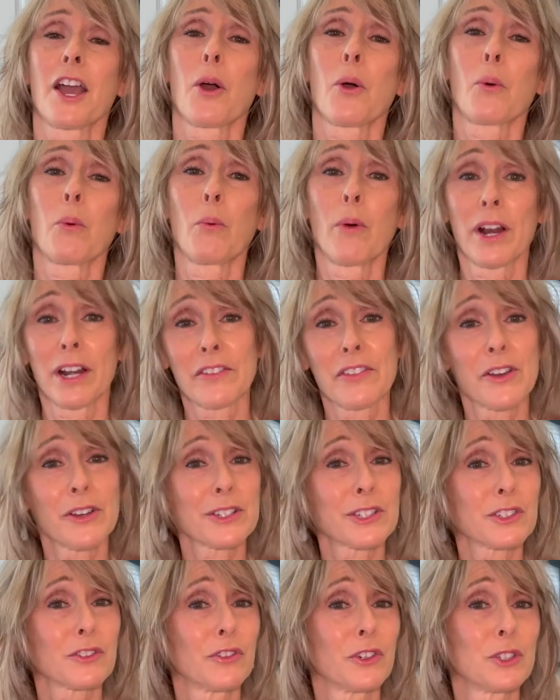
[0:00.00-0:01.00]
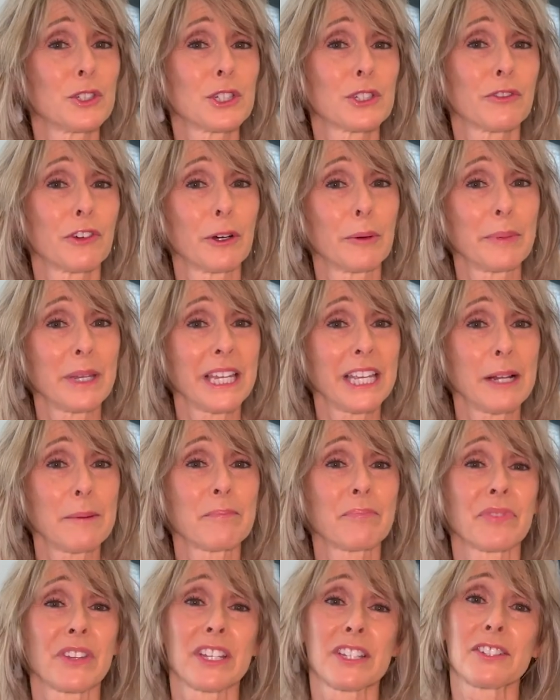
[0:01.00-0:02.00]
One of those foods for me
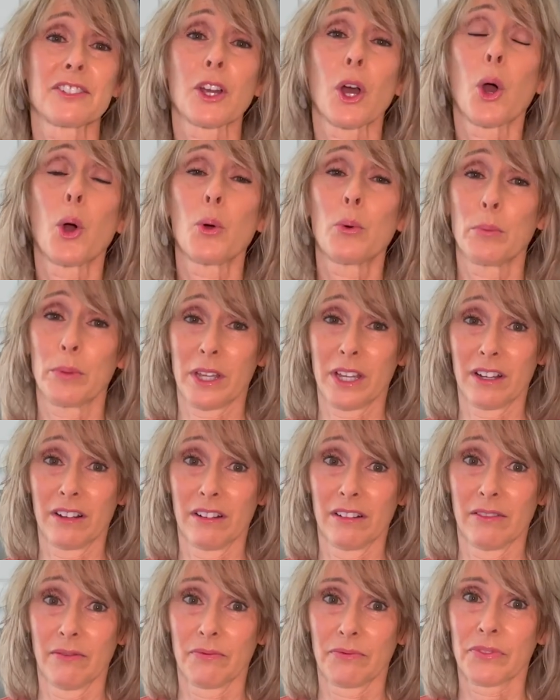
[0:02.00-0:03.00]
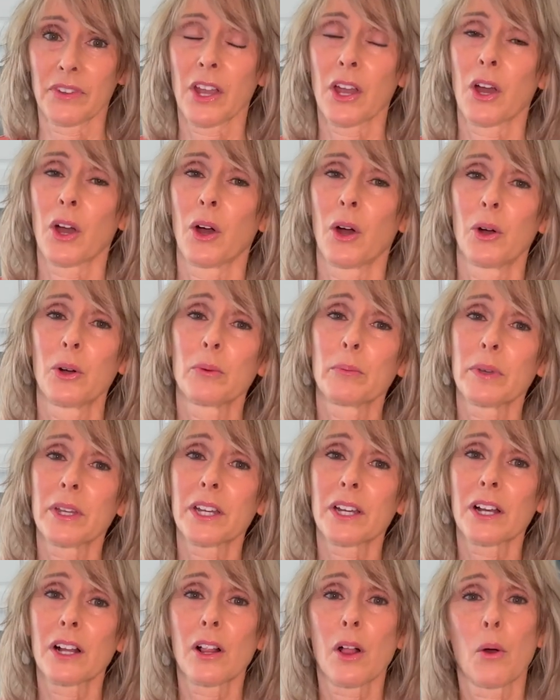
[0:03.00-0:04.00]
is oatmeal.
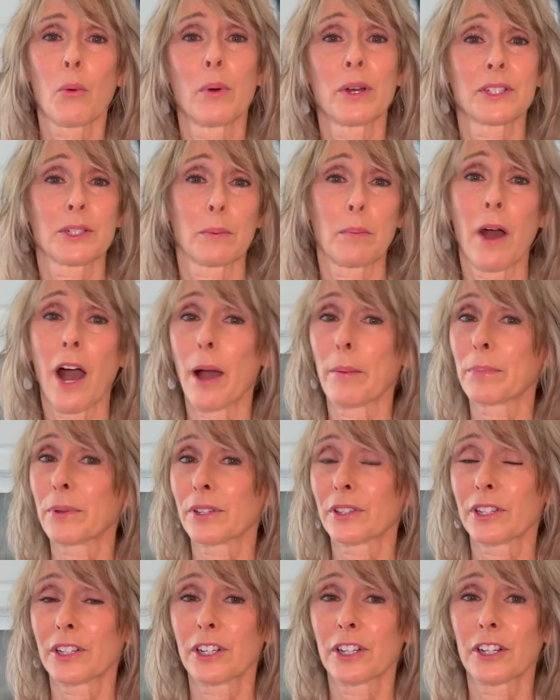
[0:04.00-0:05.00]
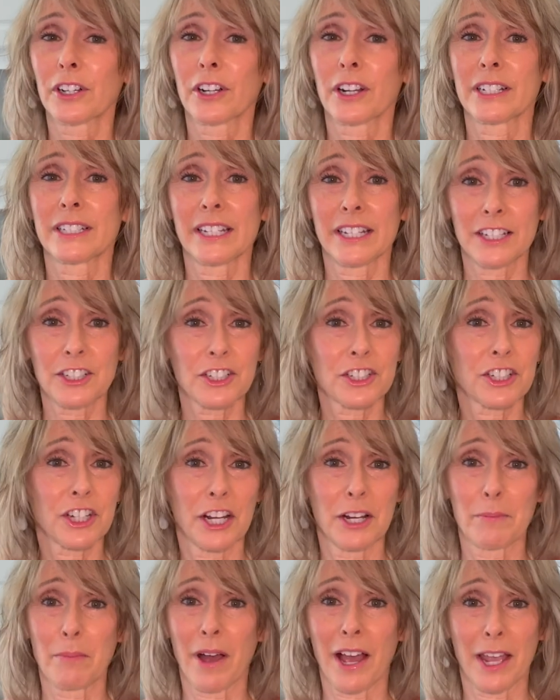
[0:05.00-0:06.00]
Oatmeal was a popular dish
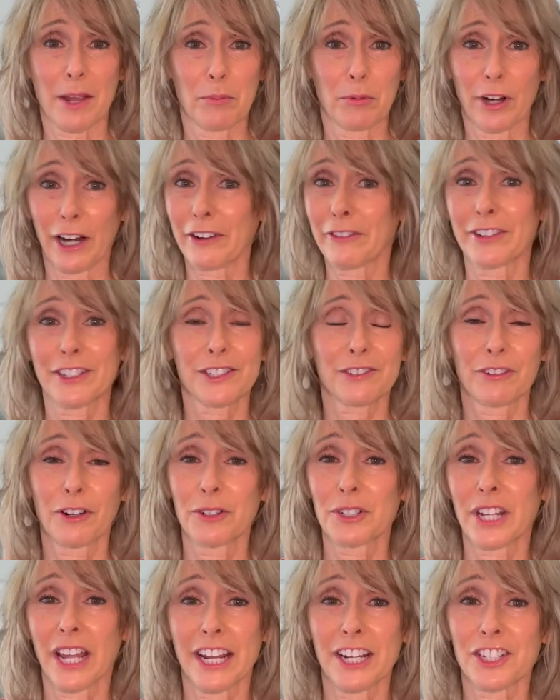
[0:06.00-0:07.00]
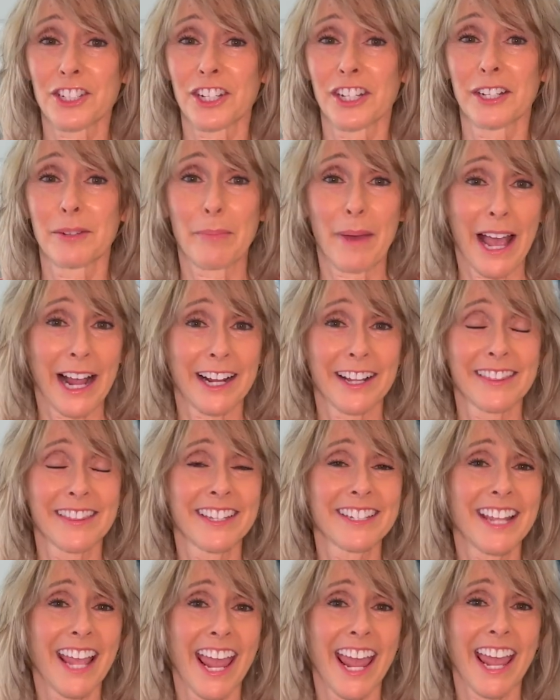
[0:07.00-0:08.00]
in my breakfast rotation back in the
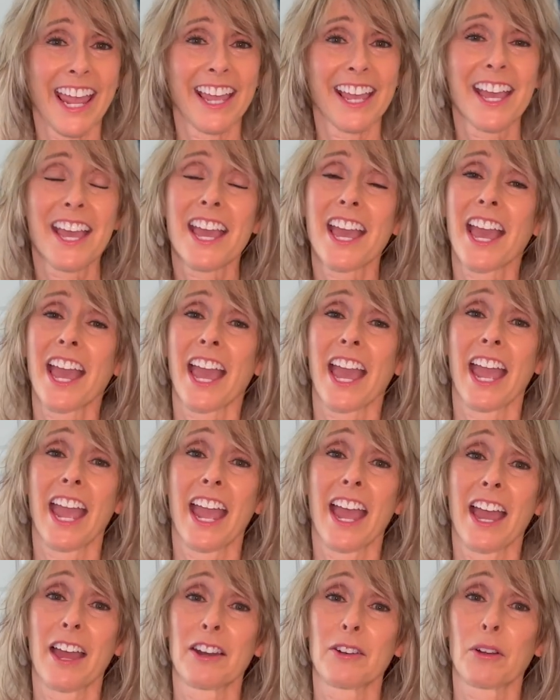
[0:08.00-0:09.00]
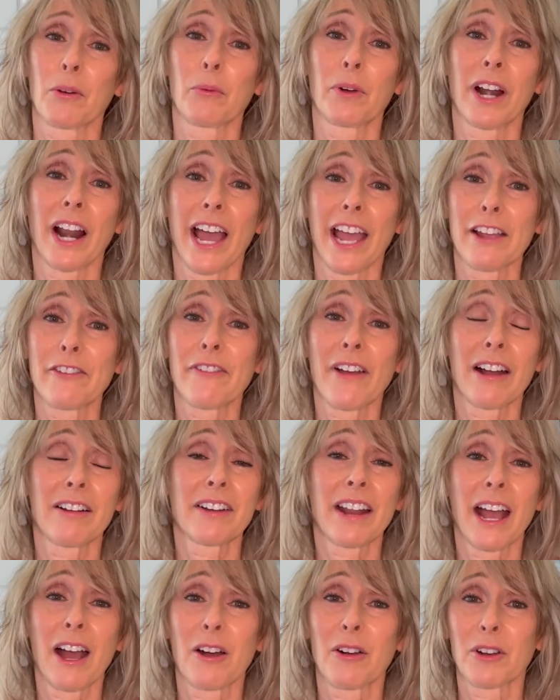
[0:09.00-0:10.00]
day, and when I found
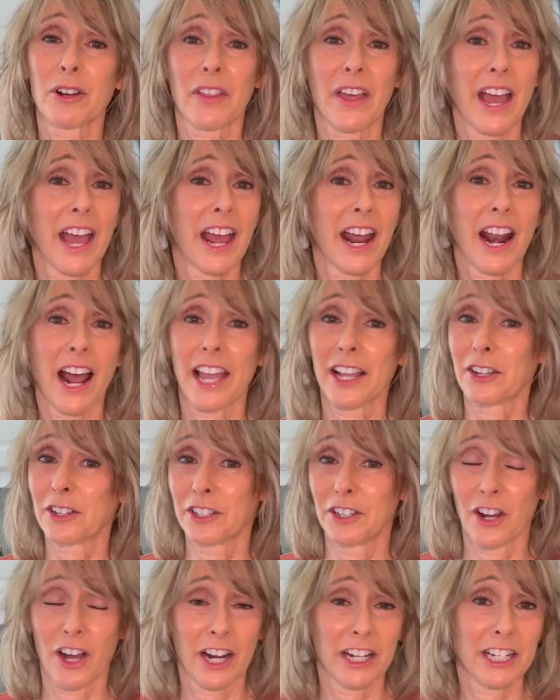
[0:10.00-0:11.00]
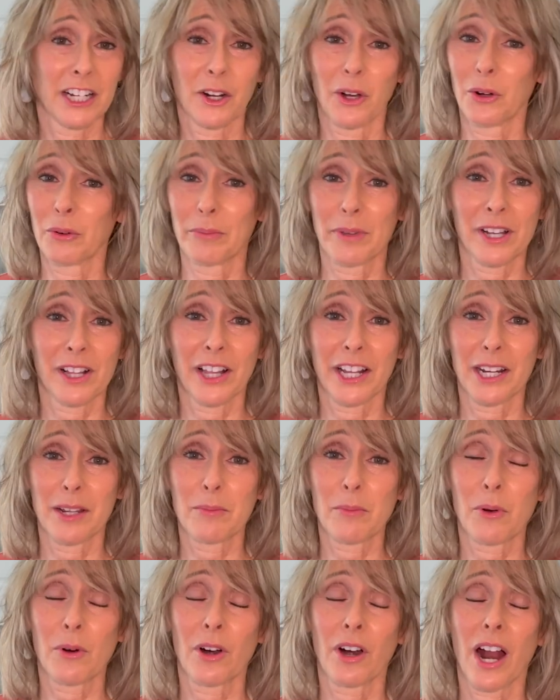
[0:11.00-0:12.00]
out that I could not eat oatmeal
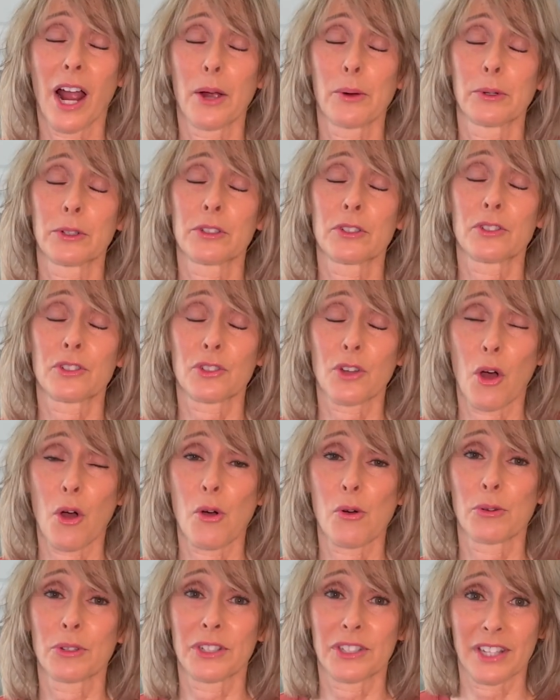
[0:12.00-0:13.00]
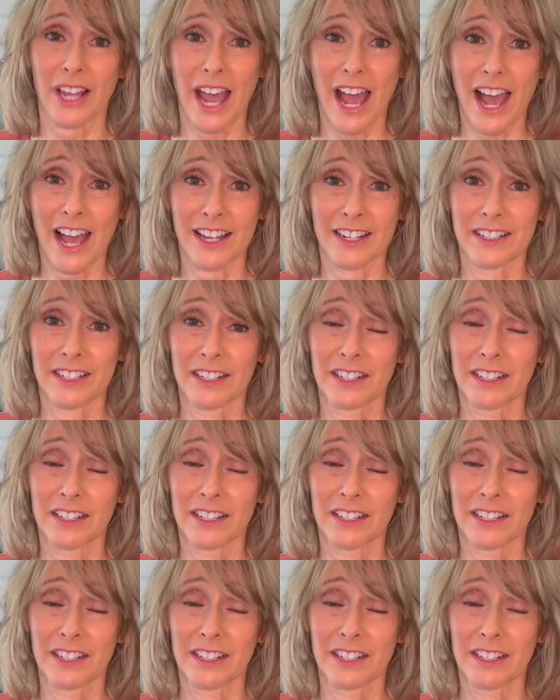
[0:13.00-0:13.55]
anymore, I was so sad.